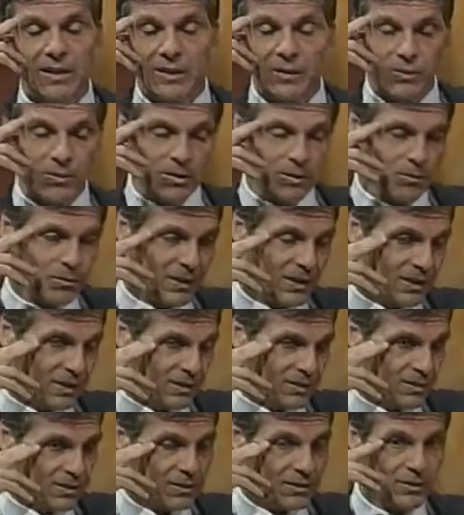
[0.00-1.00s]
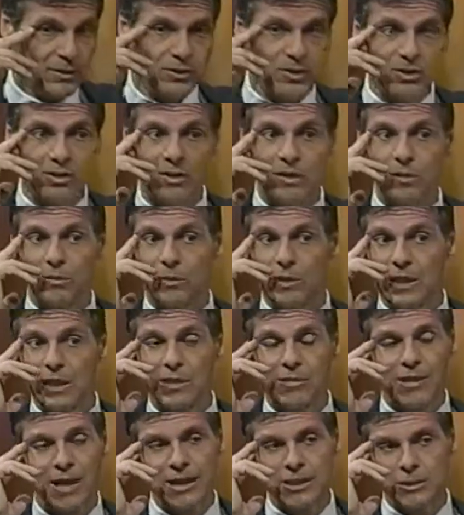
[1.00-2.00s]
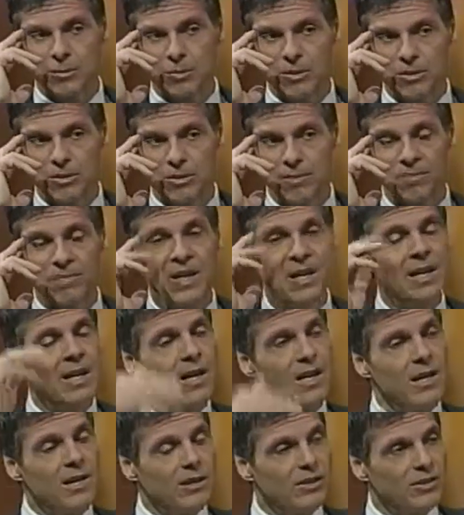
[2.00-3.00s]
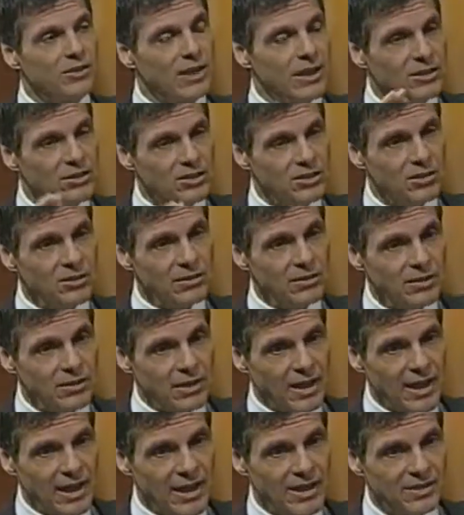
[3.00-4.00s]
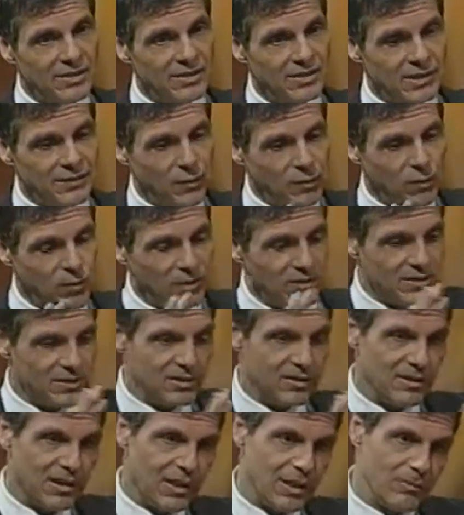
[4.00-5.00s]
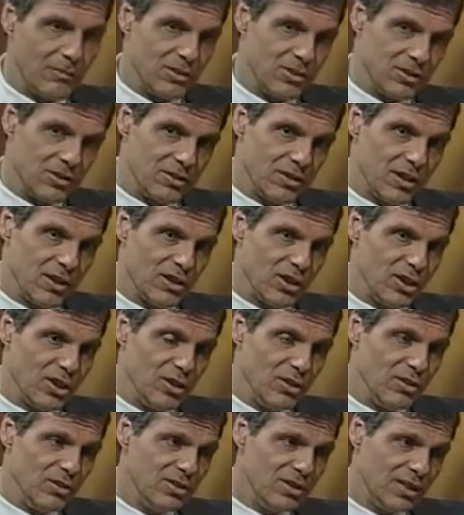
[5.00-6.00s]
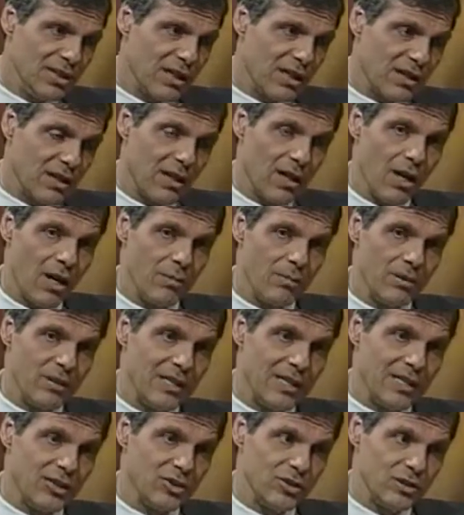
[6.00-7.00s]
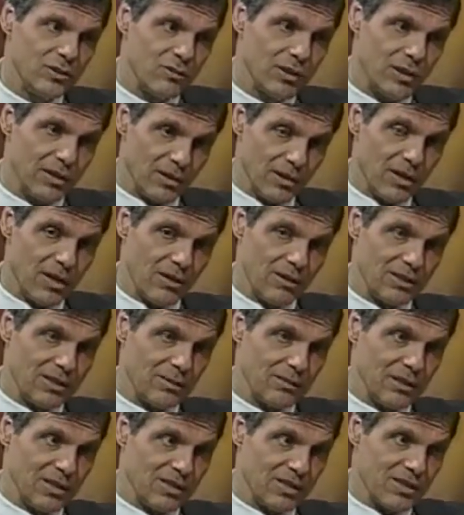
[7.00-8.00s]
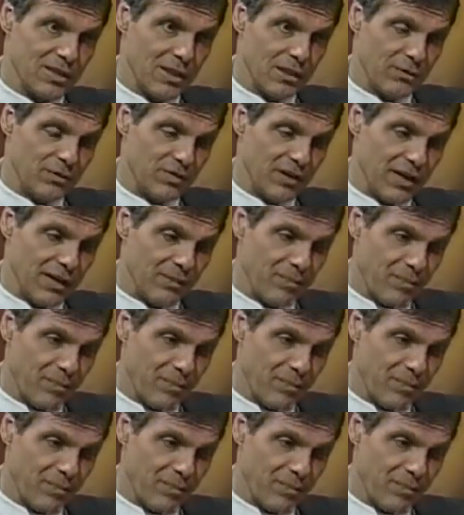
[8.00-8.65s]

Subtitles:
orthopedic surgeon and what other experts. In certain cases, even once the damage is done, using a combination of glucosamine sulfate